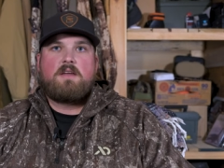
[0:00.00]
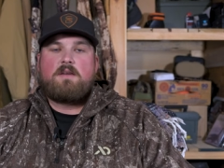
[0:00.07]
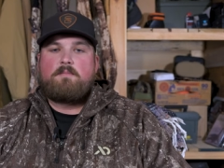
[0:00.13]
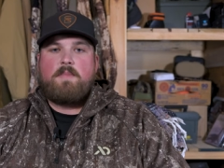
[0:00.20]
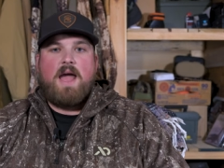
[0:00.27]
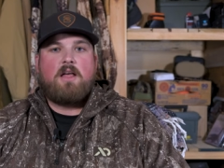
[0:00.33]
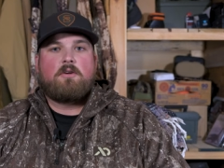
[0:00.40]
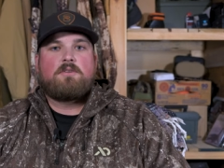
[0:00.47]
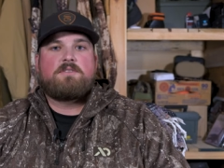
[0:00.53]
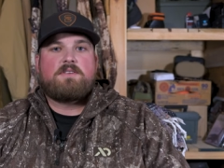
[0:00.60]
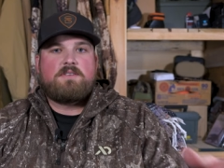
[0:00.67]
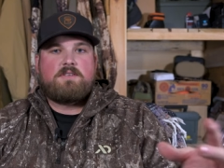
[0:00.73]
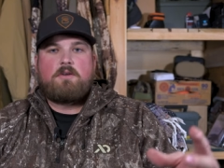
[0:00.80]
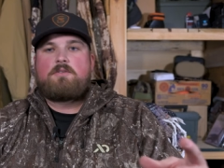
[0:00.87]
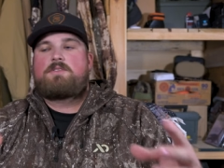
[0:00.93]
Mallards
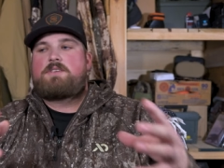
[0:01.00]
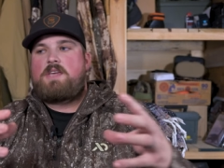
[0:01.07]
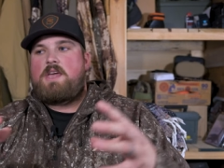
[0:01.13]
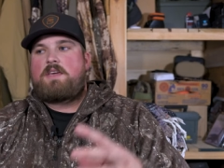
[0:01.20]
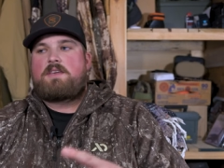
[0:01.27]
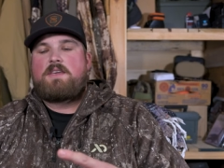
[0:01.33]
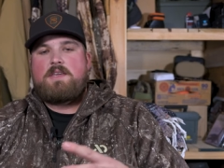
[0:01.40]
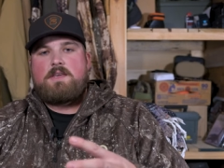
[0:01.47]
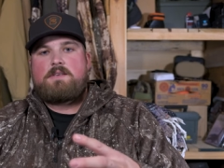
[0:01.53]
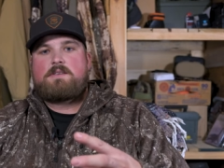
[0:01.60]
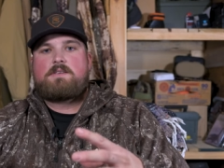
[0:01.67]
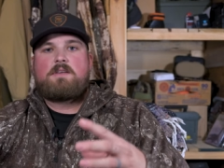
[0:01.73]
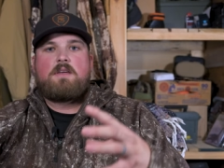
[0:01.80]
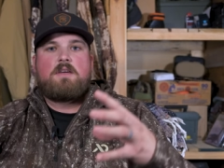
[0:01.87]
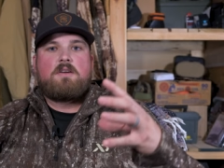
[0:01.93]
associate
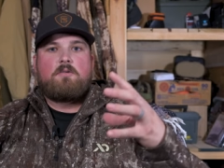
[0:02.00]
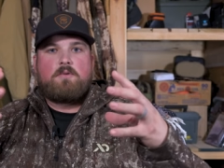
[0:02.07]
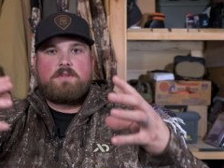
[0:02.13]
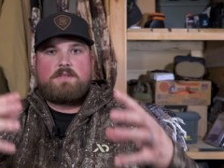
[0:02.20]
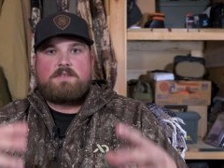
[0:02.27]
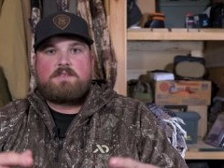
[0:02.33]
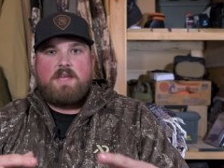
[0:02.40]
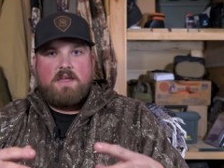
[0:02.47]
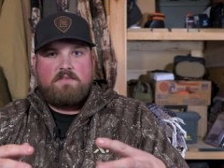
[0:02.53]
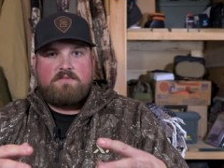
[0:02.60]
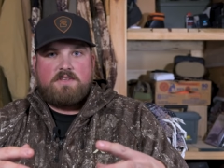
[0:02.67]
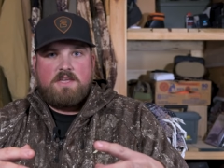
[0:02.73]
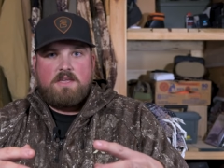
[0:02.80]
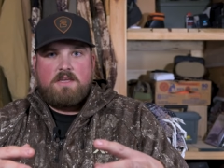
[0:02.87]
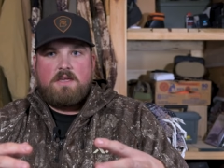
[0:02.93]
geese with
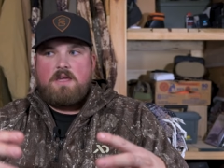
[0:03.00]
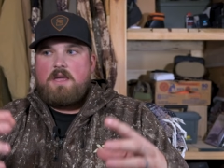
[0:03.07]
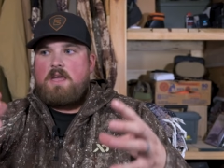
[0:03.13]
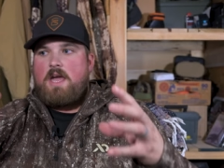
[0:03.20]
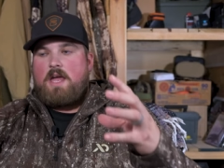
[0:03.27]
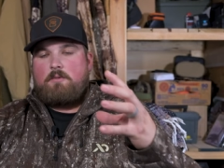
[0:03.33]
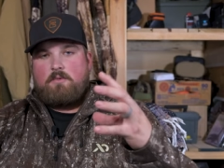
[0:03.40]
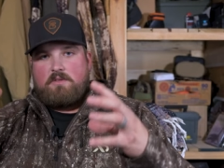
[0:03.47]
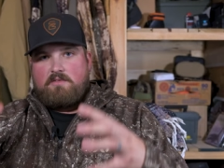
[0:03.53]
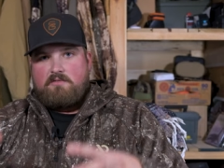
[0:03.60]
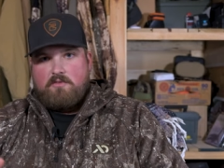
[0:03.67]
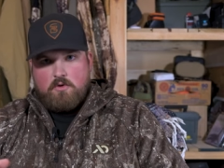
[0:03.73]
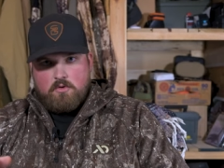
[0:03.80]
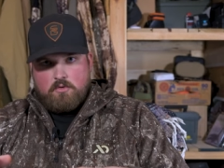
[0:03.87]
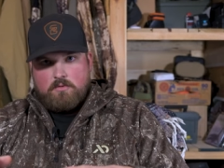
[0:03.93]
safety and with
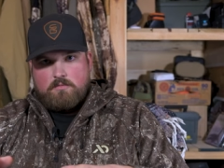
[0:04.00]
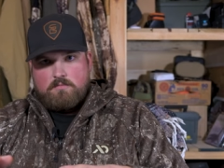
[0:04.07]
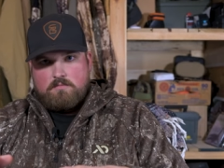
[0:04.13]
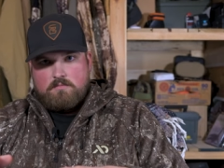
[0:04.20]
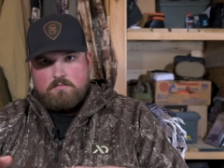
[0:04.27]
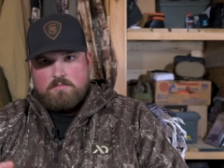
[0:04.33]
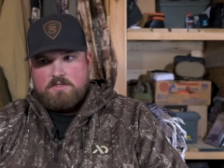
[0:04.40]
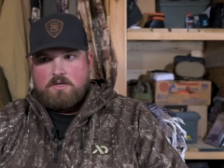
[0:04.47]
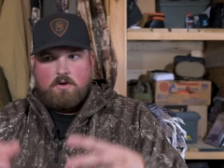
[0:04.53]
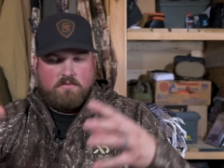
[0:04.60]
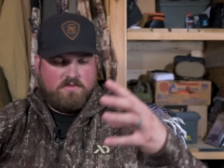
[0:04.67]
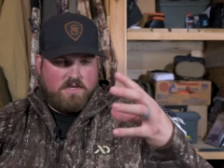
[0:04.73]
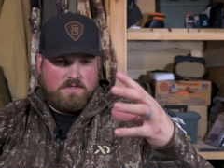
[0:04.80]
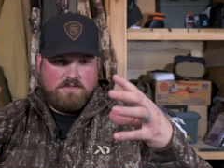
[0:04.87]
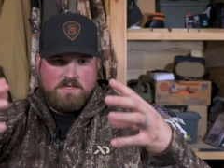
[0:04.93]
food. So if
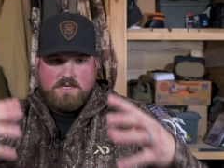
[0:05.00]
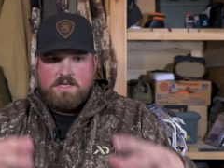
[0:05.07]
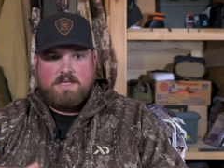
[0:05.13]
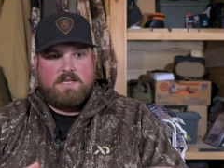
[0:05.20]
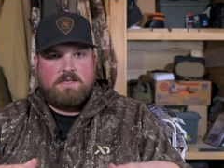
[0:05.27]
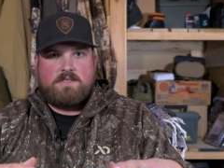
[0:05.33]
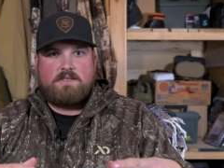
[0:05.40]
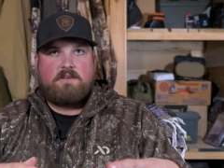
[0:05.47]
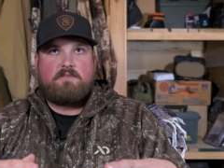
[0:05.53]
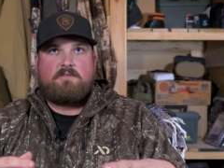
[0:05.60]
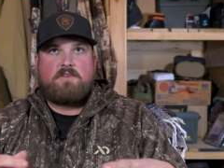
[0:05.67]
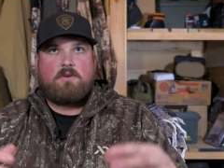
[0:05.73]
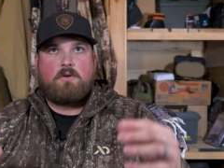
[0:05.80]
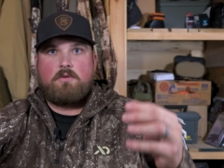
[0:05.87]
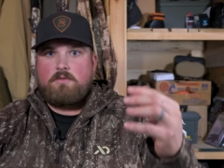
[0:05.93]
they see geese in a
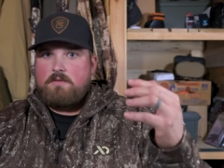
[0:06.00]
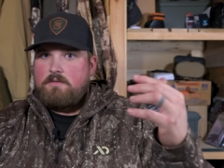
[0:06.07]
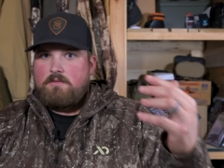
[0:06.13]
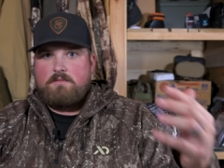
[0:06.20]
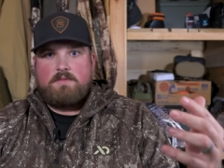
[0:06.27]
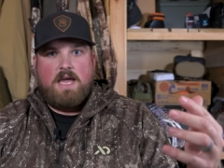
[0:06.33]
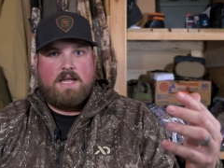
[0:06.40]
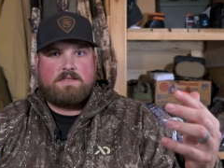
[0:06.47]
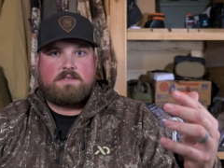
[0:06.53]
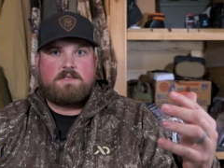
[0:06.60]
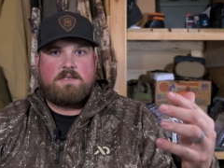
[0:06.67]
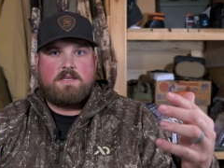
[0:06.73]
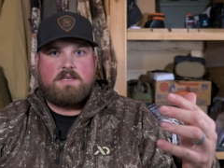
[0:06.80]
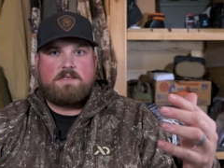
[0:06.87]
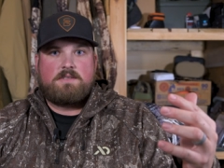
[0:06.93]
field, that's
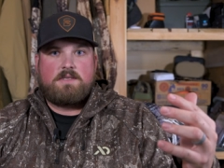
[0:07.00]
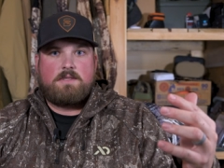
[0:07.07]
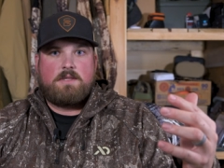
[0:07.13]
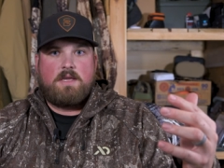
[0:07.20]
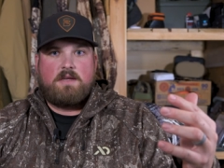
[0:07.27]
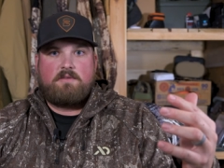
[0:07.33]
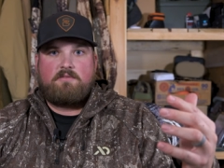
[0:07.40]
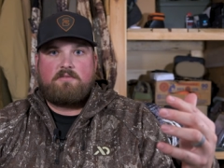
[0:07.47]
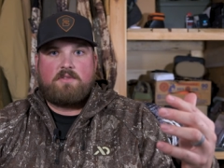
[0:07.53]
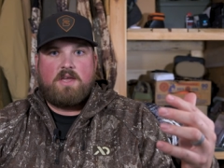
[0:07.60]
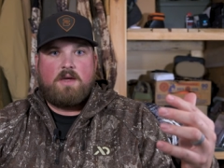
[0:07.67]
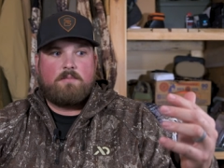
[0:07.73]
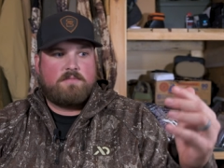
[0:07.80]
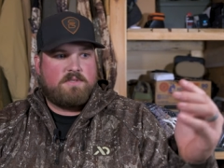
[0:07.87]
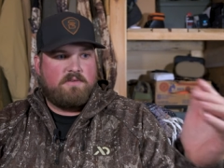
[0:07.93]
an easy thing for
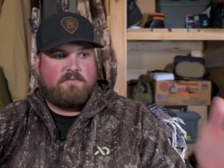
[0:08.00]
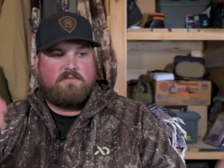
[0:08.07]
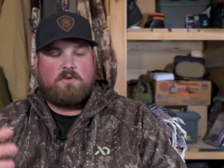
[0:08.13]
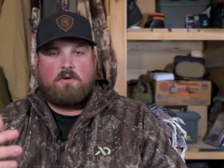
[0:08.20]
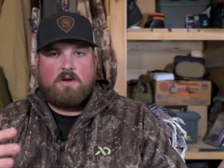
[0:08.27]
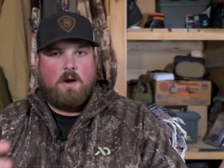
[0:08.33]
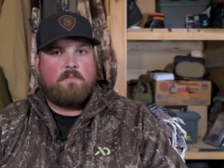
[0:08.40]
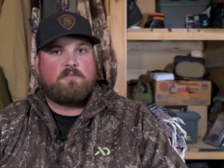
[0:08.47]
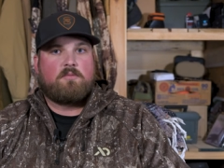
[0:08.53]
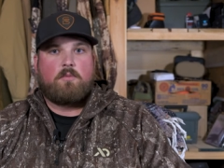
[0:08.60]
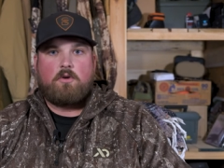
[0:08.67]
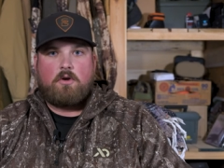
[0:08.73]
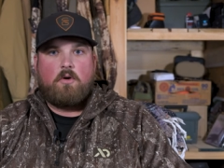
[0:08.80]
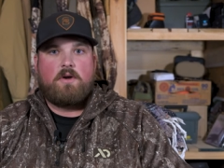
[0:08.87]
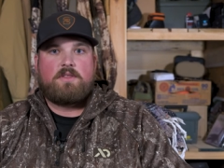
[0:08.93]
them to feel
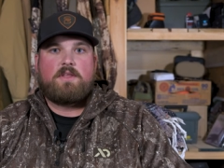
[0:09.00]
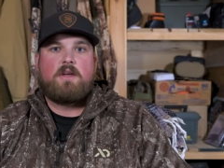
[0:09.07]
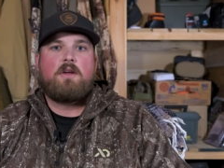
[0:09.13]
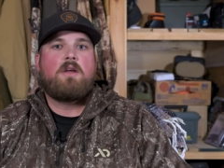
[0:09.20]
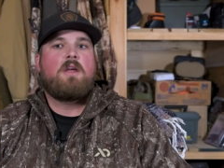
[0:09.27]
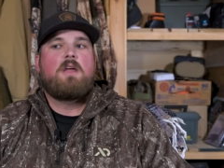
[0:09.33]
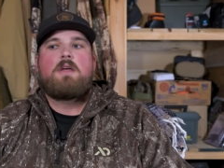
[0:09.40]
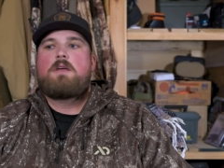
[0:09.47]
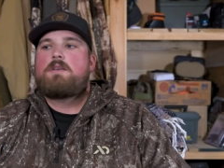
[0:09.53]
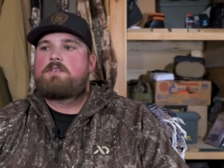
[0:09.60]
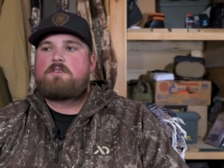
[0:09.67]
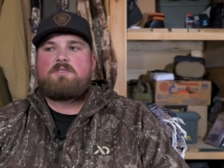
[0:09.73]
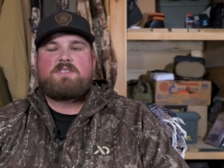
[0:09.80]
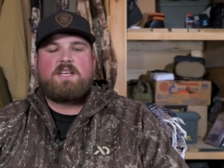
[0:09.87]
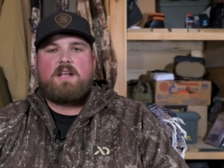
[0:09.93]
comfortable going there.
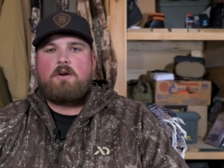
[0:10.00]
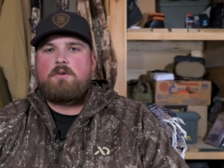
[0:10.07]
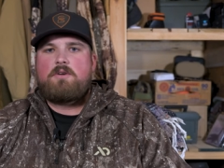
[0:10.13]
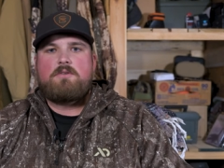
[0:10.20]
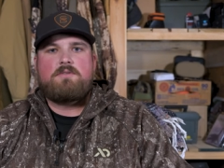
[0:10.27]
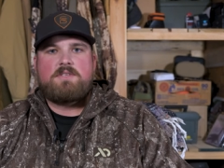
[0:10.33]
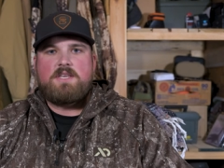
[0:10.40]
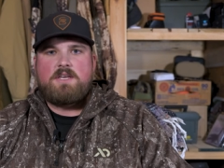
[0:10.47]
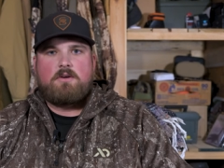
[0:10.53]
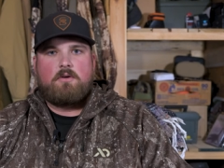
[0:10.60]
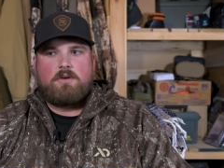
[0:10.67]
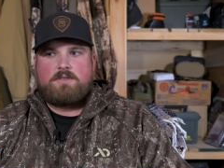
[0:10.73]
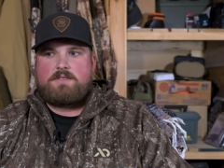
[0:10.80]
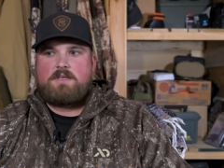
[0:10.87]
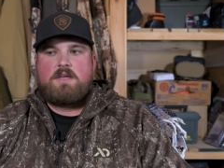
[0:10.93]
So set out goose
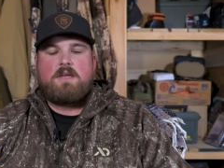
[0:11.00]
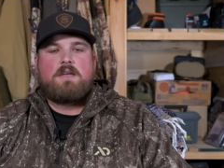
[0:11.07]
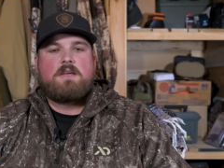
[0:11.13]
decoys.